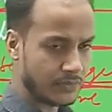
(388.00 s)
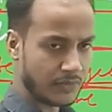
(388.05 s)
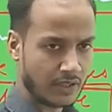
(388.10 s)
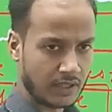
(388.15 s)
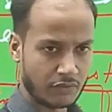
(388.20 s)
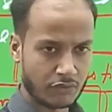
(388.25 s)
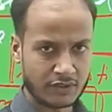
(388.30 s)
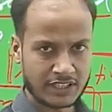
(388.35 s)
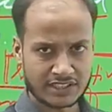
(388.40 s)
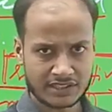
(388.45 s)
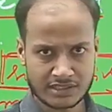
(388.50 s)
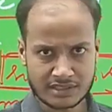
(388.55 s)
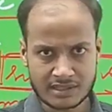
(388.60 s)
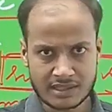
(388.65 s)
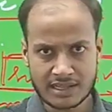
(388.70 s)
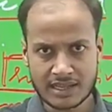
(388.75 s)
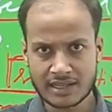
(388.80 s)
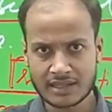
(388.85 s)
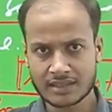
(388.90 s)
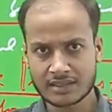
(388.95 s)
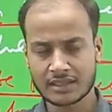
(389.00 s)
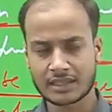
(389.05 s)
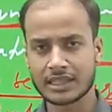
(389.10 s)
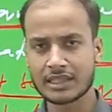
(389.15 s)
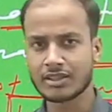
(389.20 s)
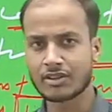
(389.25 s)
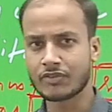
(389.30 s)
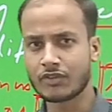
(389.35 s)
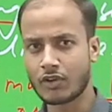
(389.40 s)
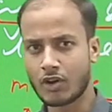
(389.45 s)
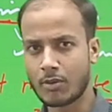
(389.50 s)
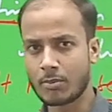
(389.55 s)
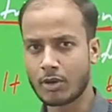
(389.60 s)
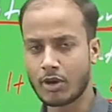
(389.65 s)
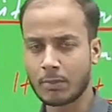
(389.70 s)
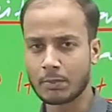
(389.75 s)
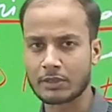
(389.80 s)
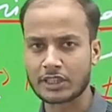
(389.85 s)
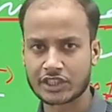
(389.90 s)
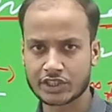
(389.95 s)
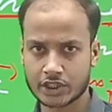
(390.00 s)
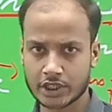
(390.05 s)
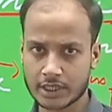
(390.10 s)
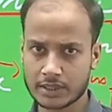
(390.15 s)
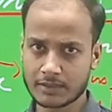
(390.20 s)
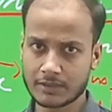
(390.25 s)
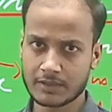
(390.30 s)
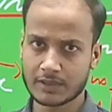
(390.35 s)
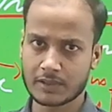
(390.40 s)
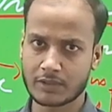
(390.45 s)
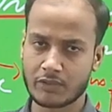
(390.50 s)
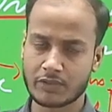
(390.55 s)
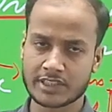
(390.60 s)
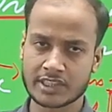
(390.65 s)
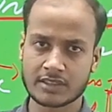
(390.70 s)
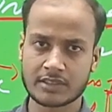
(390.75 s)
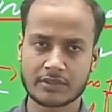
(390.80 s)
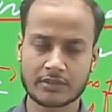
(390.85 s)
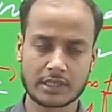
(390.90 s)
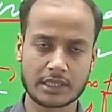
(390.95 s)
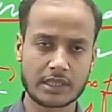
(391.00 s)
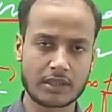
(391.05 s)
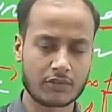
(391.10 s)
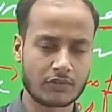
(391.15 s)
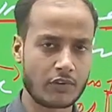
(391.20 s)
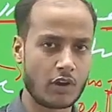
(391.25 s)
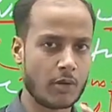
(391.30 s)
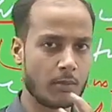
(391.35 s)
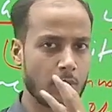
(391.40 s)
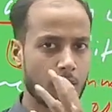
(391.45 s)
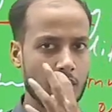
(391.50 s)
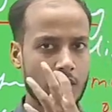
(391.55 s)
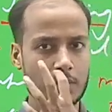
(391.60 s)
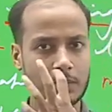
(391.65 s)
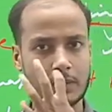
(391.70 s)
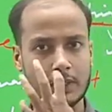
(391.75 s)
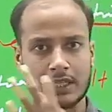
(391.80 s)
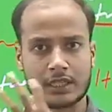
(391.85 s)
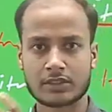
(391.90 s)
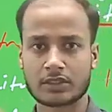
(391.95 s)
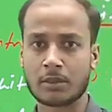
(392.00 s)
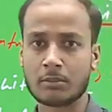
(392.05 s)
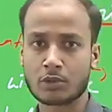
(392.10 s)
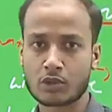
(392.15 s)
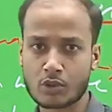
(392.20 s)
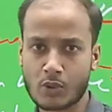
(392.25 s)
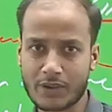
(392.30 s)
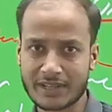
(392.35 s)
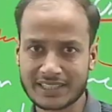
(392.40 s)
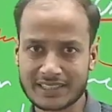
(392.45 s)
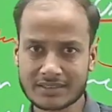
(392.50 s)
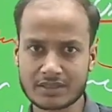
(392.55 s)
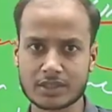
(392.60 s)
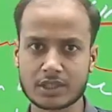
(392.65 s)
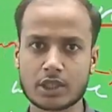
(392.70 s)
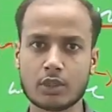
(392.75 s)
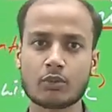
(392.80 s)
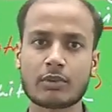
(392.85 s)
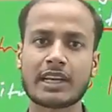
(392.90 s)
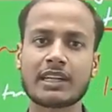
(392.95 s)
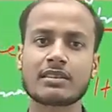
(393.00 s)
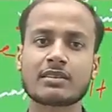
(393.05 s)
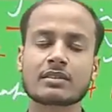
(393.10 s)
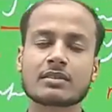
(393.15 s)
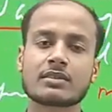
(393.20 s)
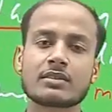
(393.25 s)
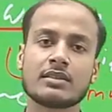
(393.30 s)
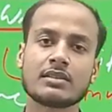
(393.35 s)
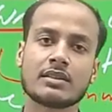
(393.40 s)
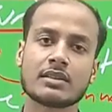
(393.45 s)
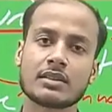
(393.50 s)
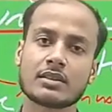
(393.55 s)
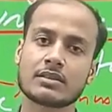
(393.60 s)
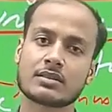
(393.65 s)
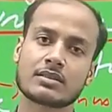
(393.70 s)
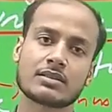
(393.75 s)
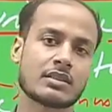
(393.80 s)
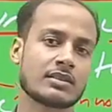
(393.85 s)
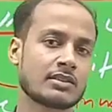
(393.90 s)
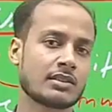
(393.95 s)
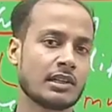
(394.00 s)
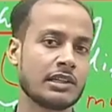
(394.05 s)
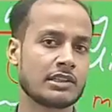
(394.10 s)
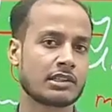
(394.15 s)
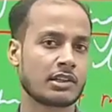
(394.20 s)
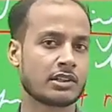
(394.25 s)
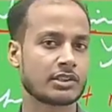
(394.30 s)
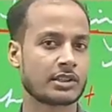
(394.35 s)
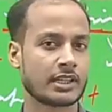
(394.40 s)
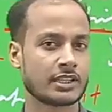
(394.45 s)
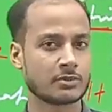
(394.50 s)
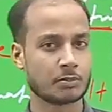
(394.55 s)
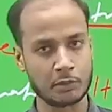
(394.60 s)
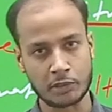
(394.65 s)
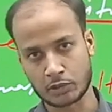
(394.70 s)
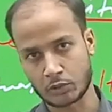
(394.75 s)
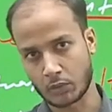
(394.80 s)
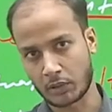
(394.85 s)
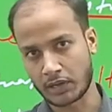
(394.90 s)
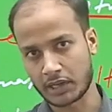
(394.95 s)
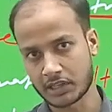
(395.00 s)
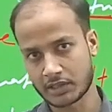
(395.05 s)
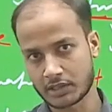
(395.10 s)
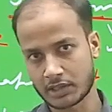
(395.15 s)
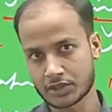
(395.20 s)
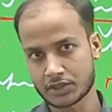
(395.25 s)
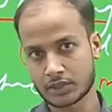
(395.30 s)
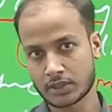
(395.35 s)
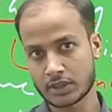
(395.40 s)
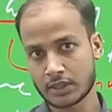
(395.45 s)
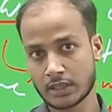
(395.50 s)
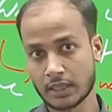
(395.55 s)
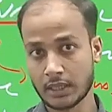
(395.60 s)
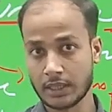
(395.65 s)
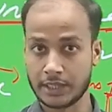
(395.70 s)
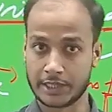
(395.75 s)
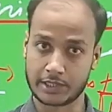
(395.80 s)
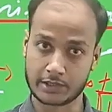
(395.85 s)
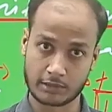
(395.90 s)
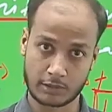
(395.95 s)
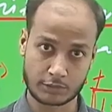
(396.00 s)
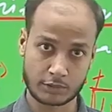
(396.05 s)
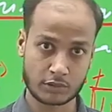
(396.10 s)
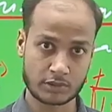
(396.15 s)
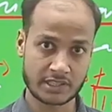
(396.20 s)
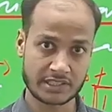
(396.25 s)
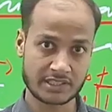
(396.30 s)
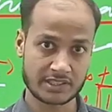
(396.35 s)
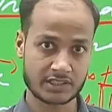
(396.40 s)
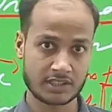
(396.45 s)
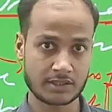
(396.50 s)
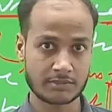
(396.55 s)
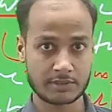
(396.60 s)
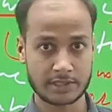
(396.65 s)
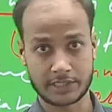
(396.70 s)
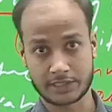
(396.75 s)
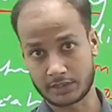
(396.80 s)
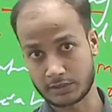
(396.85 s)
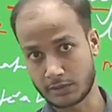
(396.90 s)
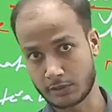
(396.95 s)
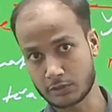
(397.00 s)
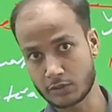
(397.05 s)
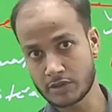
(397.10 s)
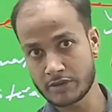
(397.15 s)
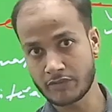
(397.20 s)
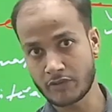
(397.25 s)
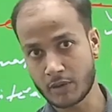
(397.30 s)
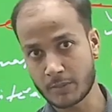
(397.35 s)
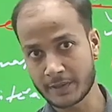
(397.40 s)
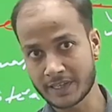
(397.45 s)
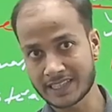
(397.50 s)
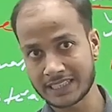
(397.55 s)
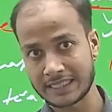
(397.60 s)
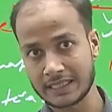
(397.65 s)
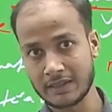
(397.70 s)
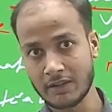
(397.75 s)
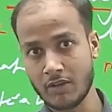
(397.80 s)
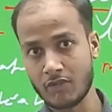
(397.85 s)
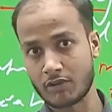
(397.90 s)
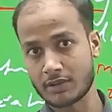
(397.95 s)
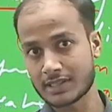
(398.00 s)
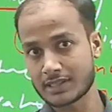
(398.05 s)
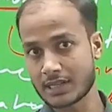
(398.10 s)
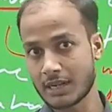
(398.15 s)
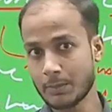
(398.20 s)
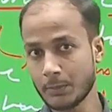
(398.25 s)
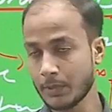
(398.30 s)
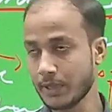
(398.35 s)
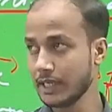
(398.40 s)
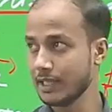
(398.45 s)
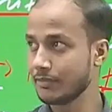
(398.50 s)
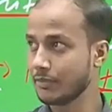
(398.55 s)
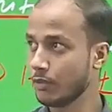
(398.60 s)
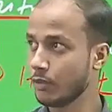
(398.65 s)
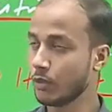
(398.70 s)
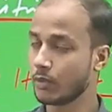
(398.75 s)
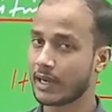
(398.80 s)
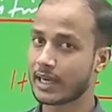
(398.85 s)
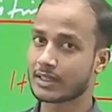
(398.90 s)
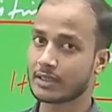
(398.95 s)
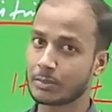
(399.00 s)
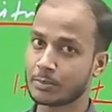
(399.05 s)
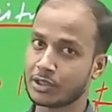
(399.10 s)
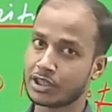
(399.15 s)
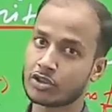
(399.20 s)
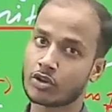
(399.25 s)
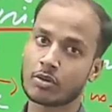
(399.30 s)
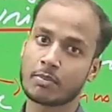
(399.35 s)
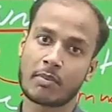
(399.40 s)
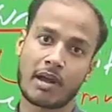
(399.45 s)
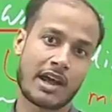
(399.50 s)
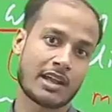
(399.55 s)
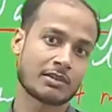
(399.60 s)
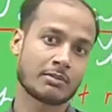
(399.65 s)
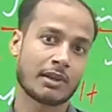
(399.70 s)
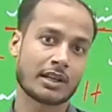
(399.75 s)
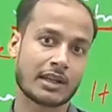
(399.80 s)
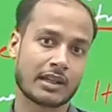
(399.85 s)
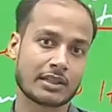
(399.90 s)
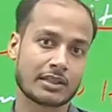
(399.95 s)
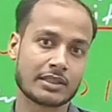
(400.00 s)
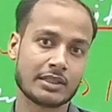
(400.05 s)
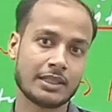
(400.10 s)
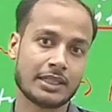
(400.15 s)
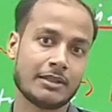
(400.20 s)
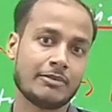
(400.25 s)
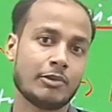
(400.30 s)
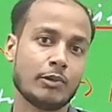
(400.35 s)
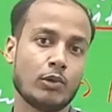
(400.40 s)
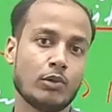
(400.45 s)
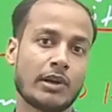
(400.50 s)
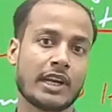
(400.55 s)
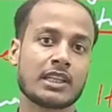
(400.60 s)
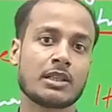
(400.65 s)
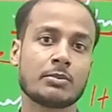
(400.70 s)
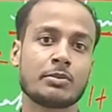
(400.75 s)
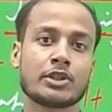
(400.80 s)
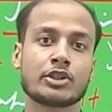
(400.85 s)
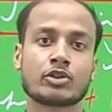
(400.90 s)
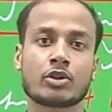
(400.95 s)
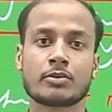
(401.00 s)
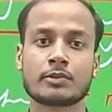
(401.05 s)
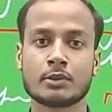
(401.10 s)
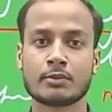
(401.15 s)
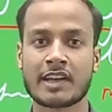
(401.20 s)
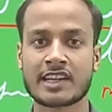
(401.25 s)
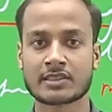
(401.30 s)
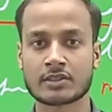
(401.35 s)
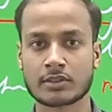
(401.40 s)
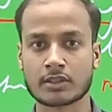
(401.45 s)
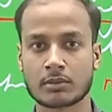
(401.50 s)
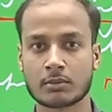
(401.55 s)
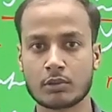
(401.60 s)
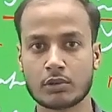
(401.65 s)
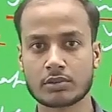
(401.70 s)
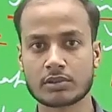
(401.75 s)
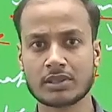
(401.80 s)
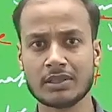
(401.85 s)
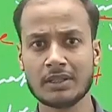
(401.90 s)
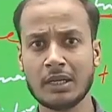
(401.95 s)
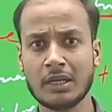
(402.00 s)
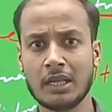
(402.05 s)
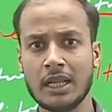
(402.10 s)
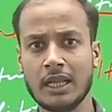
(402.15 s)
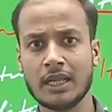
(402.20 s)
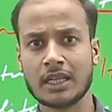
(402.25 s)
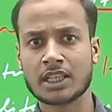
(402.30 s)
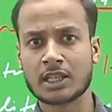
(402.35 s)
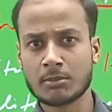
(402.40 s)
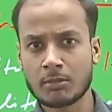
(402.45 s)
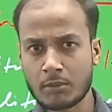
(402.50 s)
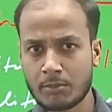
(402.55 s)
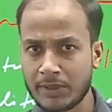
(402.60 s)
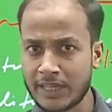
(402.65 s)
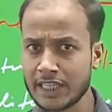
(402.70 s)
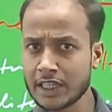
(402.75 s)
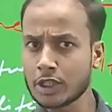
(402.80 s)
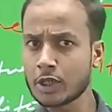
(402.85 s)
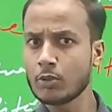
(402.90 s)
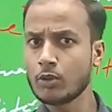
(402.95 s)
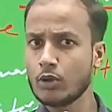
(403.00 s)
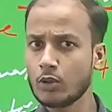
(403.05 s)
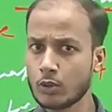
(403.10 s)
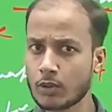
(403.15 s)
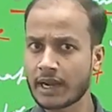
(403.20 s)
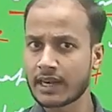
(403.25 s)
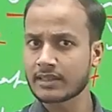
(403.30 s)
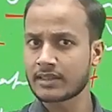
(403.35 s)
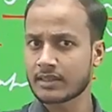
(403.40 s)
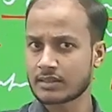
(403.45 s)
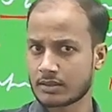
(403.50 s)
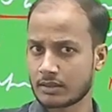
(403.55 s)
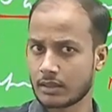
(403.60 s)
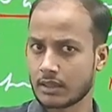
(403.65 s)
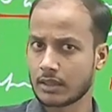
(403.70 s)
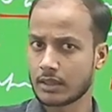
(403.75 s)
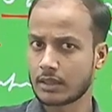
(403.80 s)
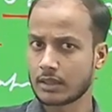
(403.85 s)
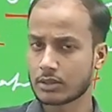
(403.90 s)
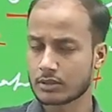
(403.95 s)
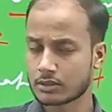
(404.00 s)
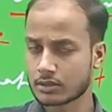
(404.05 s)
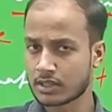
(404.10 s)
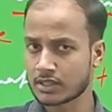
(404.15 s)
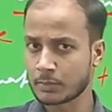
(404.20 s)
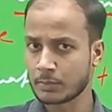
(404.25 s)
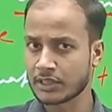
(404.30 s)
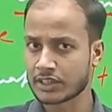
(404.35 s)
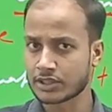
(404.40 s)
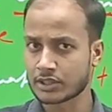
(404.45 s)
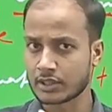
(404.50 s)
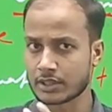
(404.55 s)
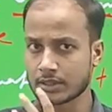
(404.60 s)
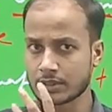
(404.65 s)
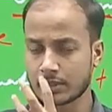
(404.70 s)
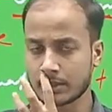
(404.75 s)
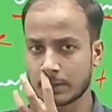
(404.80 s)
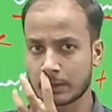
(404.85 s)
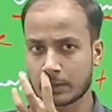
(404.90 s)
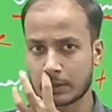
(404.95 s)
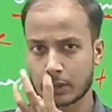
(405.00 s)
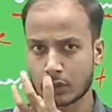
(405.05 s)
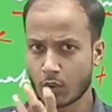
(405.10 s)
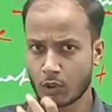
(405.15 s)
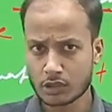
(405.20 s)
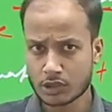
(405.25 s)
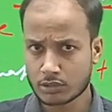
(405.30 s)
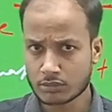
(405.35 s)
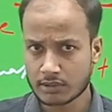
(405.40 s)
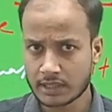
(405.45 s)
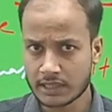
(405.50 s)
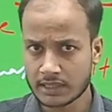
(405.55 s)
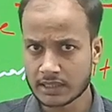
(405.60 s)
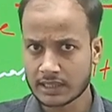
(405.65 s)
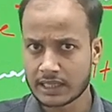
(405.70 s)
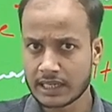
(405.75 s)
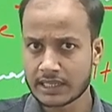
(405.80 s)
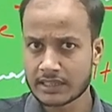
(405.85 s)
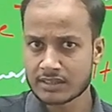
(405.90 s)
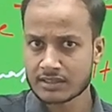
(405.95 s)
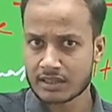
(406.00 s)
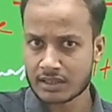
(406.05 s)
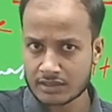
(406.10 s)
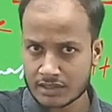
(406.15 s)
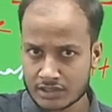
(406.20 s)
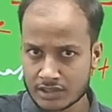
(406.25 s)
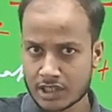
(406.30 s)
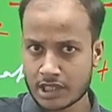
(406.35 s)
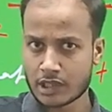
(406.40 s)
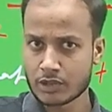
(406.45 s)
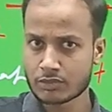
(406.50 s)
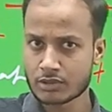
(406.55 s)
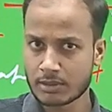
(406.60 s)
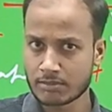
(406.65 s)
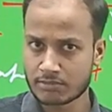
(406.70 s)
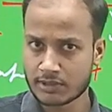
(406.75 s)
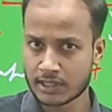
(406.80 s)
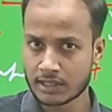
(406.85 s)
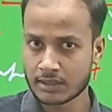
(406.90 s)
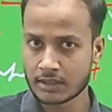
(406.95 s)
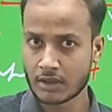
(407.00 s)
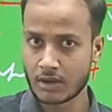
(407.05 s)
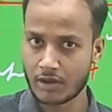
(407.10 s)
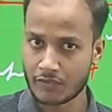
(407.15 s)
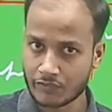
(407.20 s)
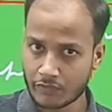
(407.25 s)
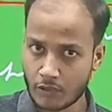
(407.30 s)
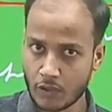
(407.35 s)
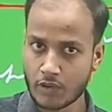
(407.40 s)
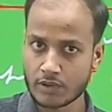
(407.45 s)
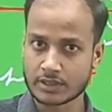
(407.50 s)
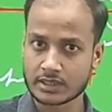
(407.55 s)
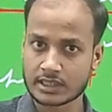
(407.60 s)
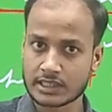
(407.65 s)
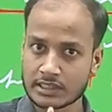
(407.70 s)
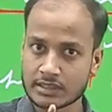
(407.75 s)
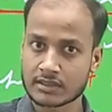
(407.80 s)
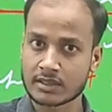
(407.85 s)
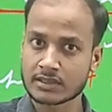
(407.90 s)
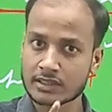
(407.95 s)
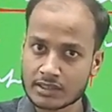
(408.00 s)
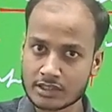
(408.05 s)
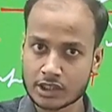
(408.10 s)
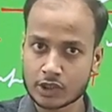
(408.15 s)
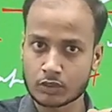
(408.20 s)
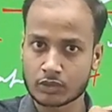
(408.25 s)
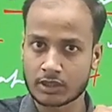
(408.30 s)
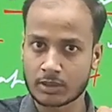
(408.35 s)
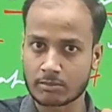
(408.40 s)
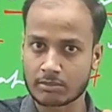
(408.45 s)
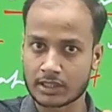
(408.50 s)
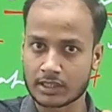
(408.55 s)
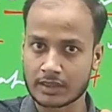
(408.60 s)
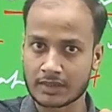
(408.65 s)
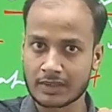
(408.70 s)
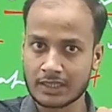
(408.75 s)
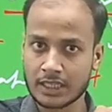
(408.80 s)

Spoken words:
which is there in the form of picture, which is in the form of some drawings, you can consider such literature as pictorial literature. It is also suggestive, it is also informative. For example, if you look at the picture of Mahatma Gandhi, if you look at the picture of Subhash Chandra Bose, the moment you look at this, such pictures, don't you think it is suggesting you something? Of course, it suggests you something.